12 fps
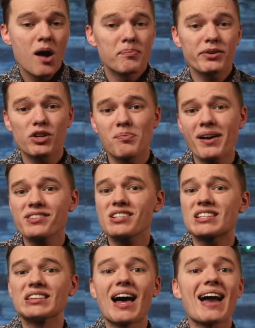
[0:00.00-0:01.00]
but you might
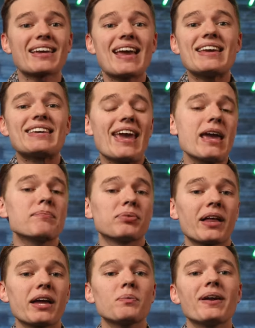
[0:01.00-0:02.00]
just lack a game
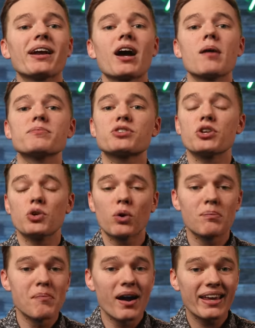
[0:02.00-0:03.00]
plan when it comes to
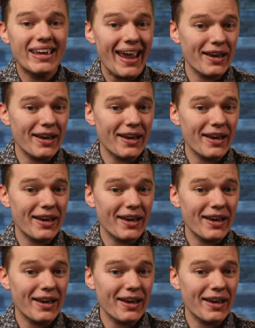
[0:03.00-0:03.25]
your money